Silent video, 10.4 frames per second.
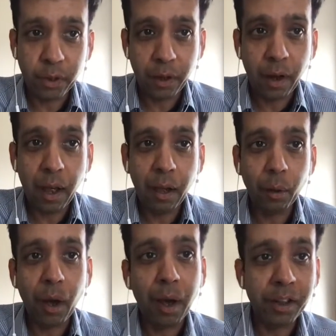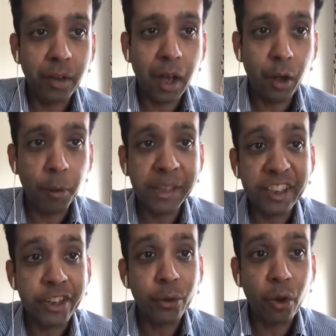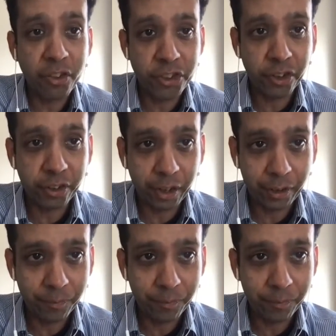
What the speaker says: or how many neurons are there?